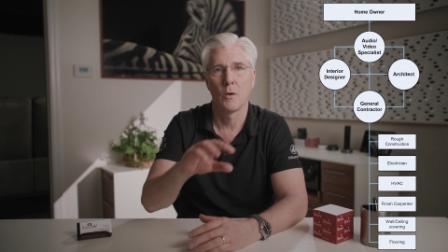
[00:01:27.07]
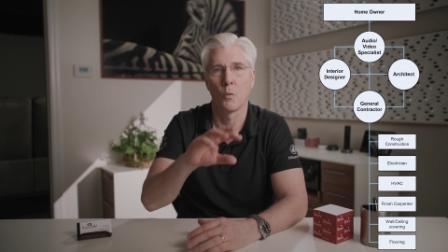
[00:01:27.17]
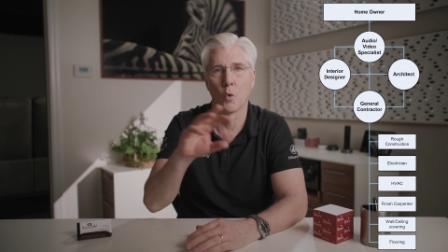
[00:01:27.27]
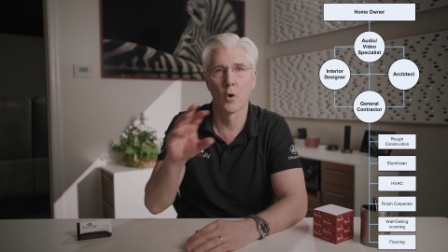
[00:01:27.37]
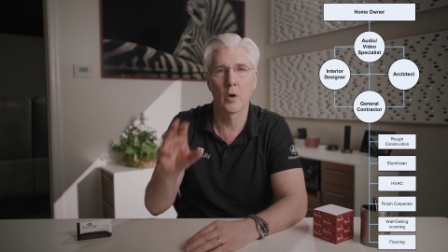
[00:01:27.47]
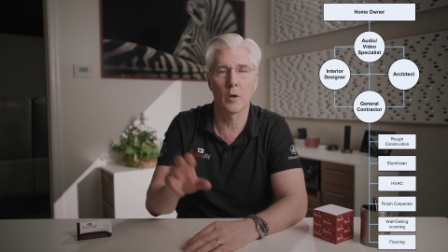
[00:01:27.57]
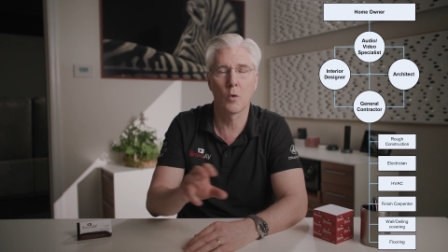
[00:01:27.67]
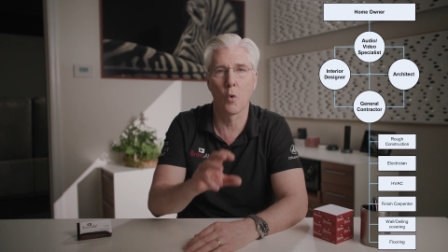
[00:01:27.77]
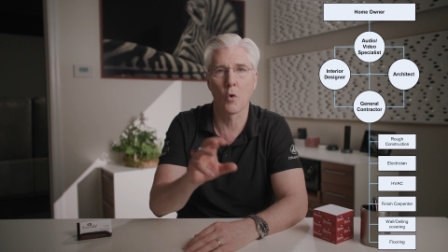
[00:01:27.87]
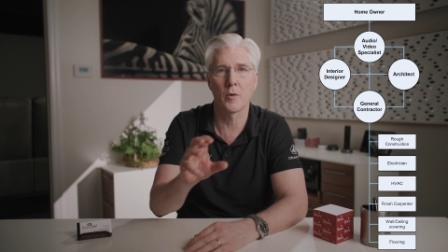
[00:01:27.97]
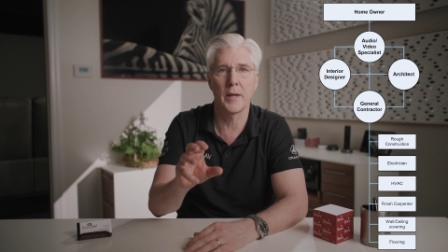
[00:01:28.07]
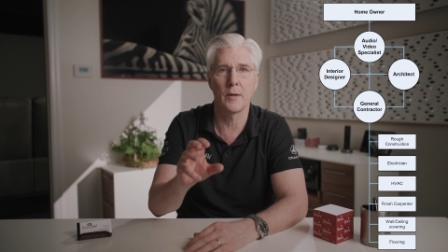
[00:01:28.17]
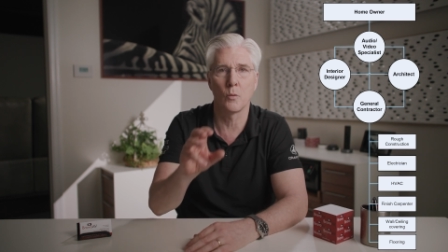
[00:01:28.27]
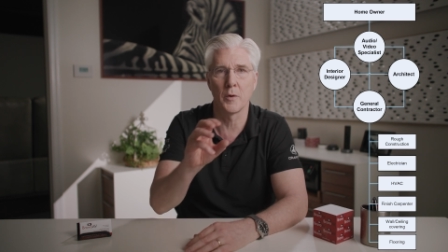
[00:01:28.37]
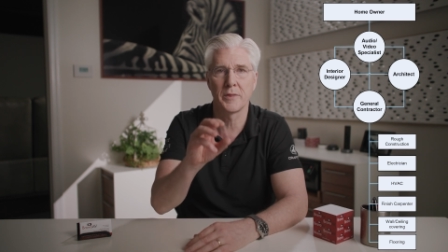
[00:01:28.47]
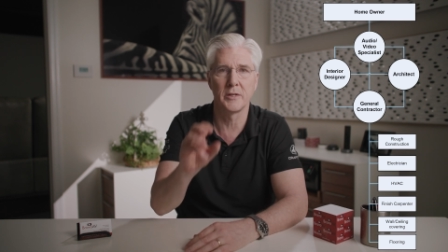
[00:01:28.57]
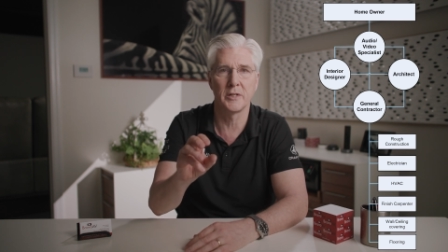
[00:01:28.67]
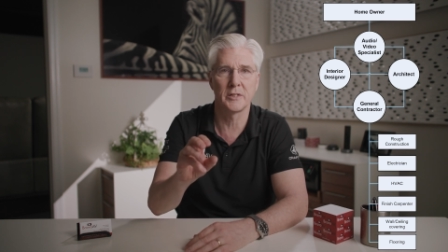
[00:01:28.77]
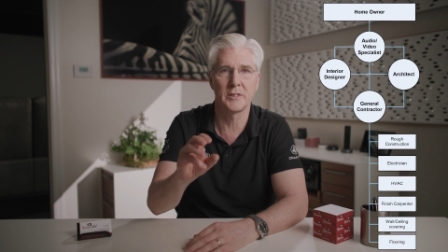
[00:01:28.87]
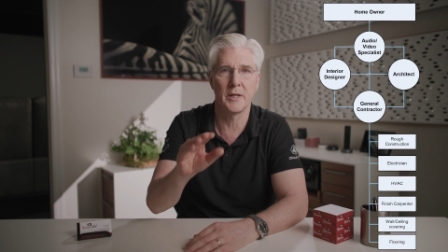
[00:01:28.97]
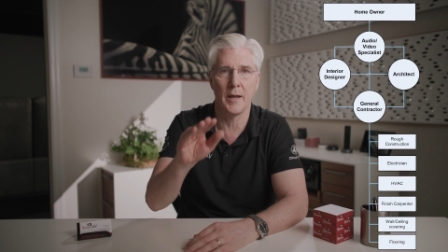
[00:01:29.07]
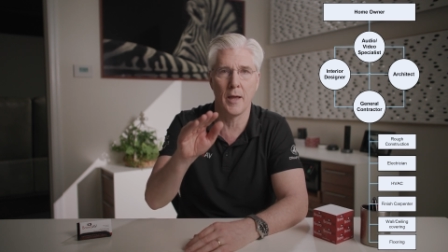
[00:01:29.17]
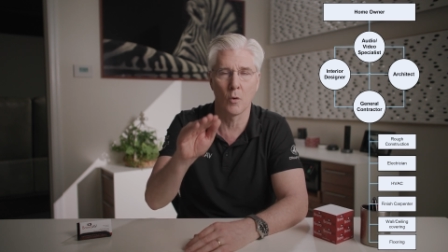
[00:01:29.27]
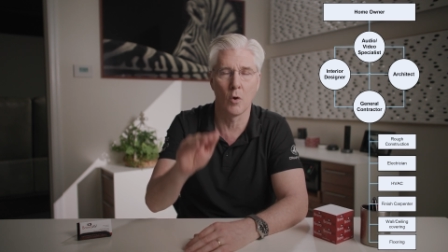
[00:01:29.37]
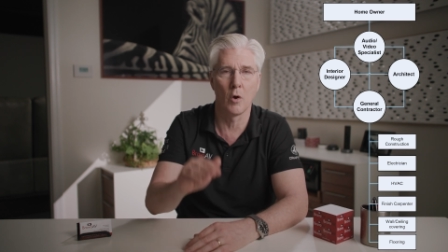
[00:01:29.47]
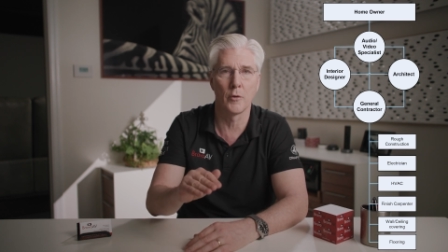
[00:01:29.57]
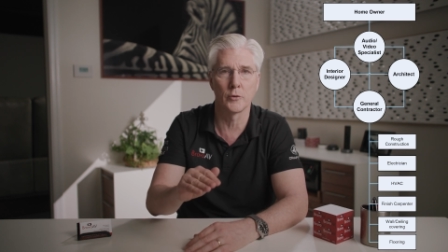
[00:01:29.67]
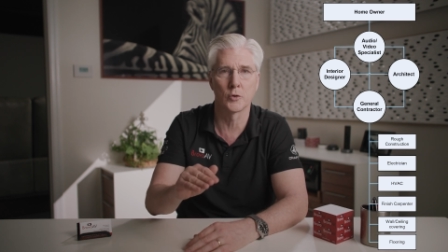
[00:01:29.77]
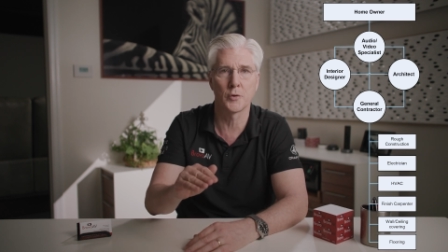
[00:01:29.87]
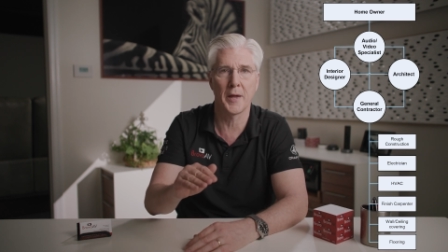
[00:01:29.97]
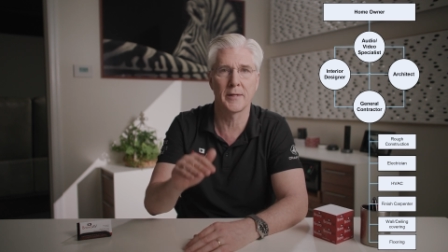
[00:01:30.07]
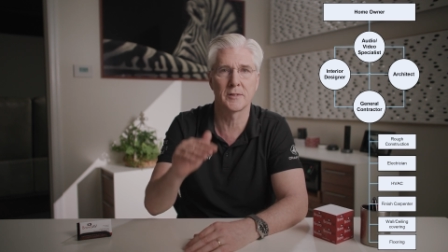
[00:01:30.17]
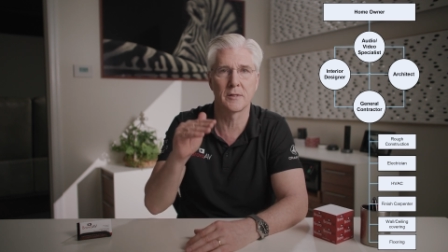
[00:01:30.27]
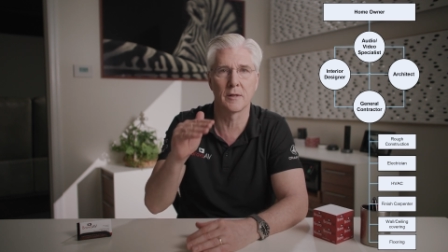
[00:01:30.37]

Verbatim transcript: We're going to coordinate with the G C and all those trades to